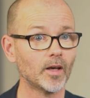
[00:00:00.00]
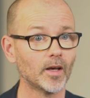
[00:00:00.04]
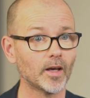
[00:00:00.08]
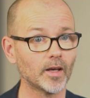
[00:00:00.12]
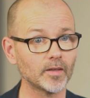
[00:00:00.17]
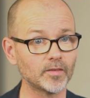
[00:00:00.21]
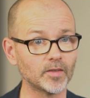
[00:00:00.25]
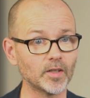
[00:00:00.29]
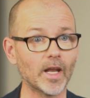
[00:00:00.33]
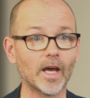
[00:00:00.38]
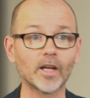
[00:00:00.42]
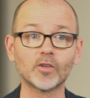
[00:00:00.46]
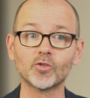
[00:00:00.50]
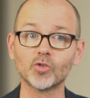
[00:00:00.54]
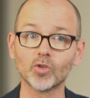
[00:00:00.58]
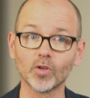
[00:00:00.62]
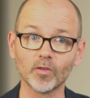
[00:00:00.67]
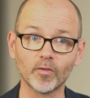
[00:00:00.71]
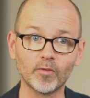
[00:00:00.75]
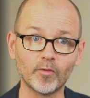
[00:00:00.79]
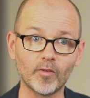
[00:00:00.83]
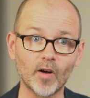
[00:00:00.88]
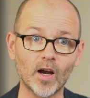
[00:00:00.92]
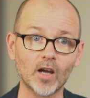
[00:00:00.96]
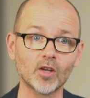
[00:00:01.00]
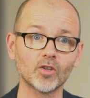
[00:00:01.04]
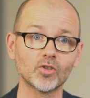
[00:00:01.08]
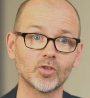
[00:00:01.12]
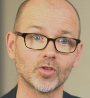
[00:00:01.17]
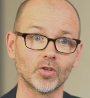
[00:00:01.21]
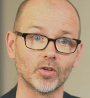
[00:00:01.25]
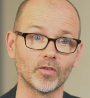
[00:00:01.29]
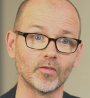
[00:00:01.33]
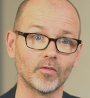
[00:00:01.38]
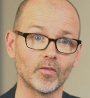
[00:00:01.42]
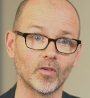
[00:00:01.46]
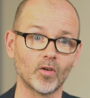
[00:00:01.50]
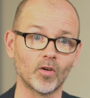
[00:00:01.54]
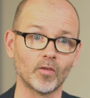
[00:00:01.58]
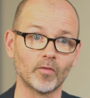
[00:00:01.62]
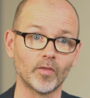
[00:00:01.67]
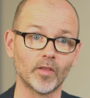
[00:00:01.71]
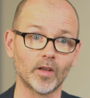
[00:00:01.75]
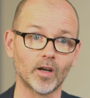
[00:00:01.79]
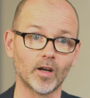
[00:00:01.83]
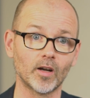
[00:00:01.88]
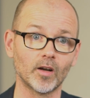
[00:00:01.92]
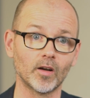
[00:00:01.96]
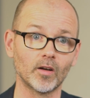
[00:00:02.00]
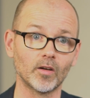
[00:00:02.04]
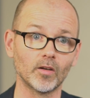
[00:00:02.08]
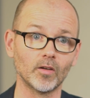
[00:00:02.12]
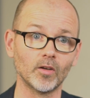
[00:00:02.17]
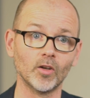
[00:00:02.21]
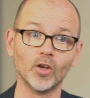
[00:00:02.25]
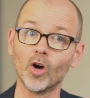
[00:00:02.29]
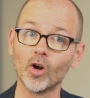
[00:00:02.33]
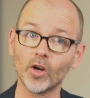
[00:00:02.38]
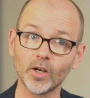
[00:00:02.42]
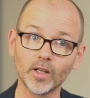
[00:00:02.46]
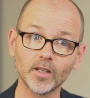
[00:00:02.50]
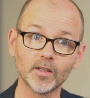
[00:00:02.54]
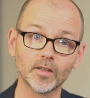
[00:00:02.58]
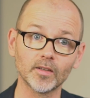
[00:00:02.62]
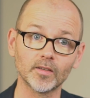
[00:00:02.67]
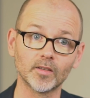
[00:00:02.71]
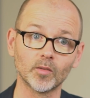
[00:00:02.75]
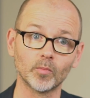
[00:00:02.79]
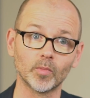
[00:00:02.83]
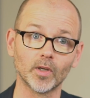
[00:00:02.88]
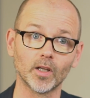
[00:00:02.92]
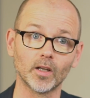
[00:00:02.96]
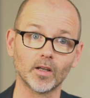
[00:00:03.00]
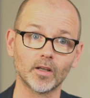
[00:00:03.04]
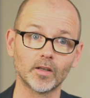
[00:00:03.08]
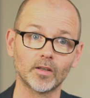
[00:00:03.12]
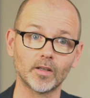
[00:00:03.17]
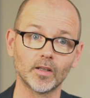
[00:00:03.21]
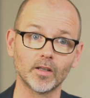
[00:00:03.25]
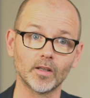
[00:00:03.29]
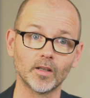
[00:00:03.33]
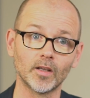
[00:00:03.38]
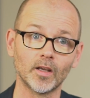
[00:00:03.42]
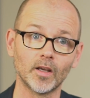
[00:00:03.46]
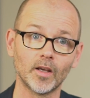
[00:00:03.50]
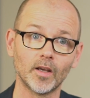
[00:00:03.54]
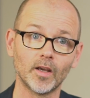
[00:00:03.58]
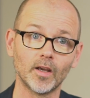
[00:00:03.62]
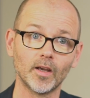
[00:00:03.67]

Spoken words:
as a natural function of their learning disability,